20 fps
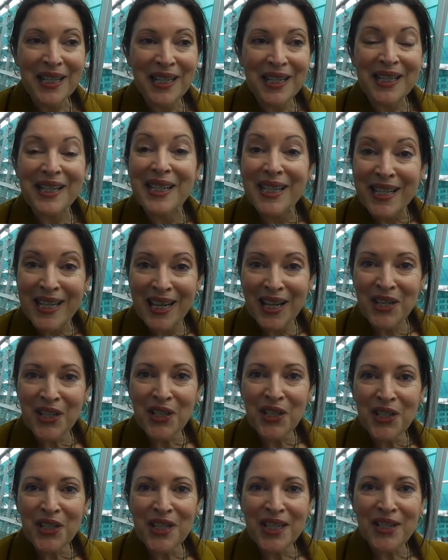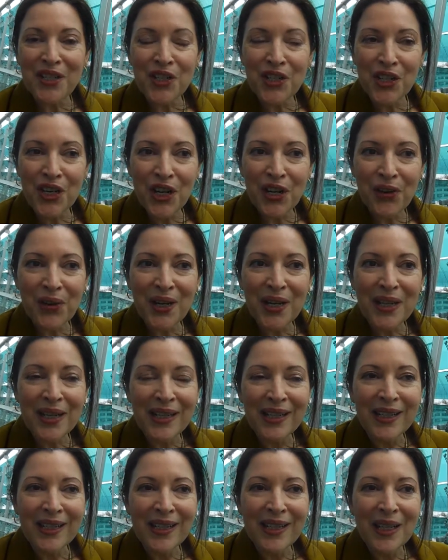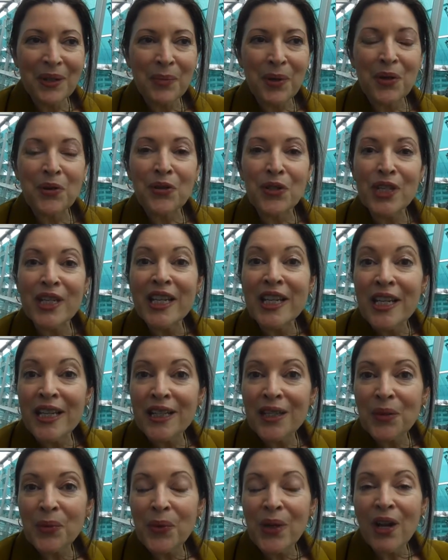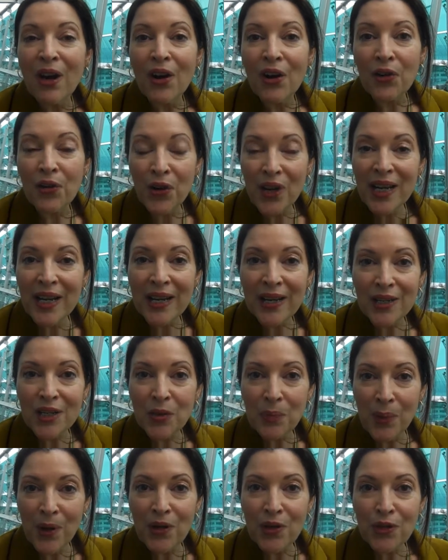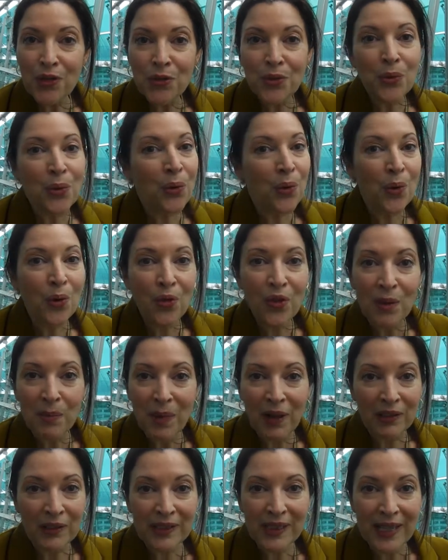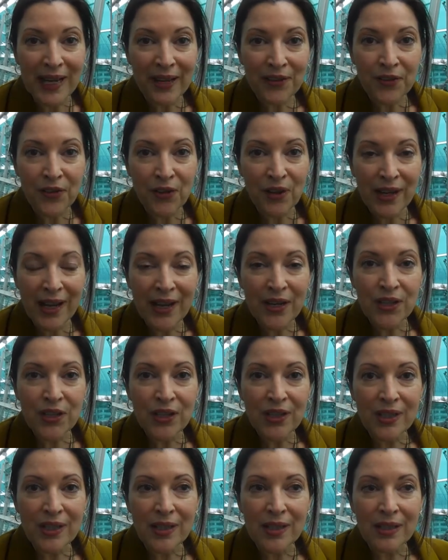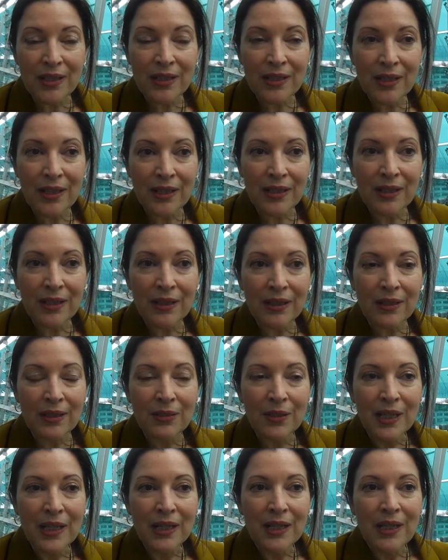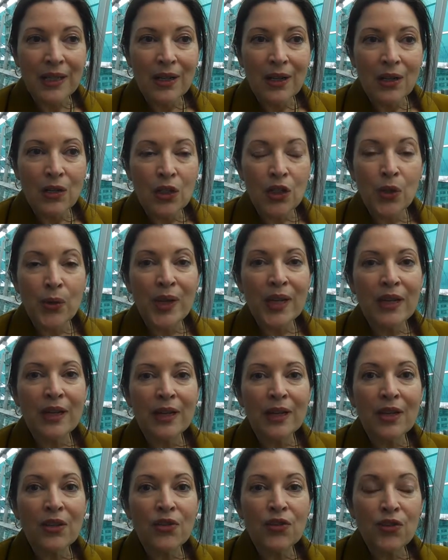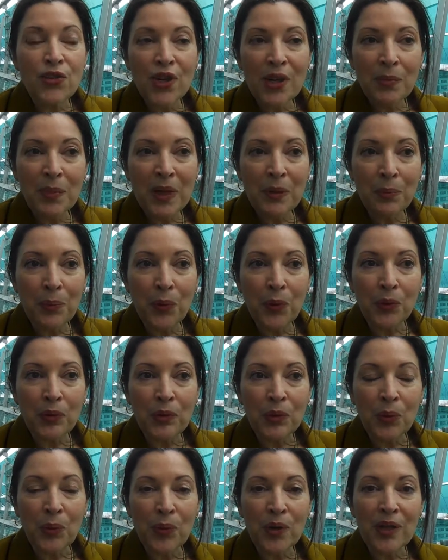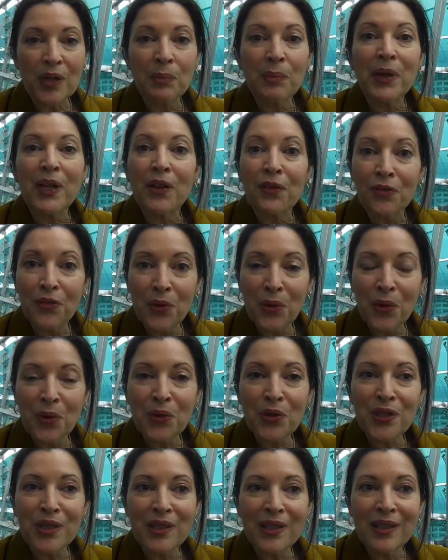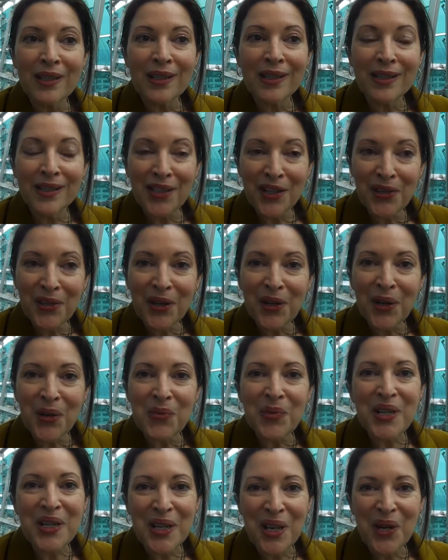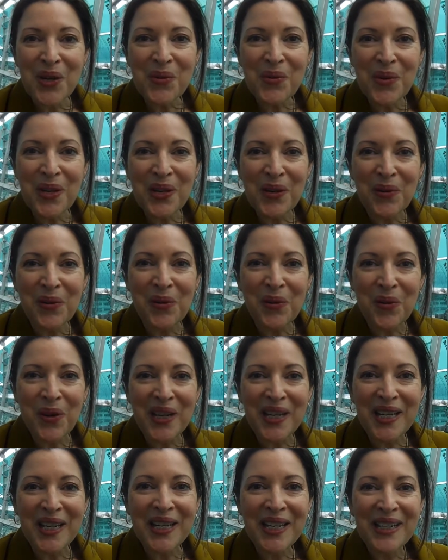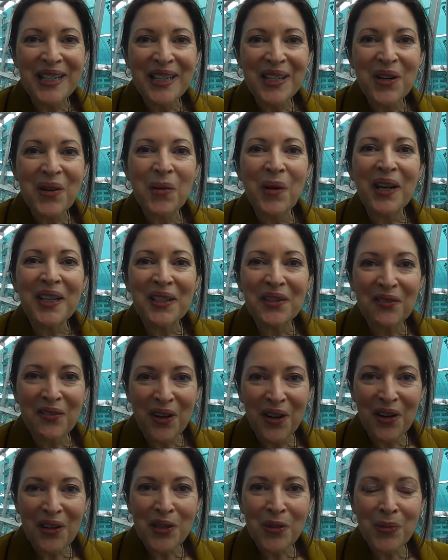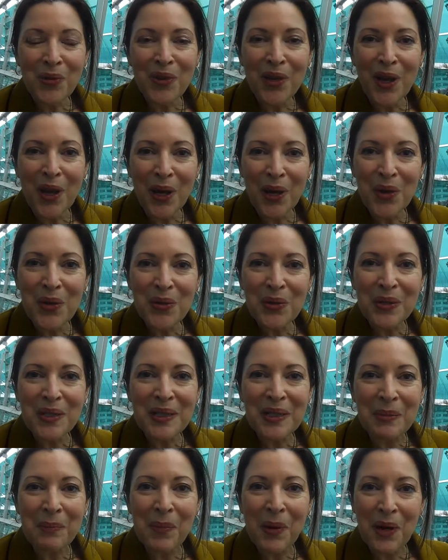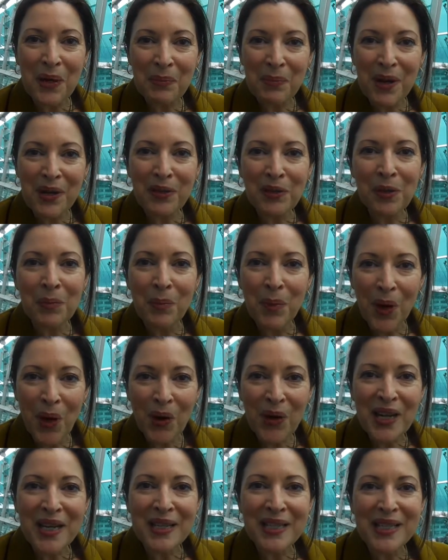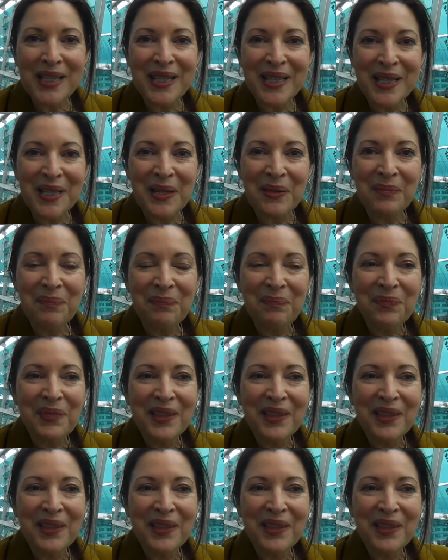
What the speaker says: a discussion and sharing, because here we are really exposed to all the multilateral agencies doing extremely important work. But of course, in DIRCO, we know we are already quite advanced with our own departmental blogging system.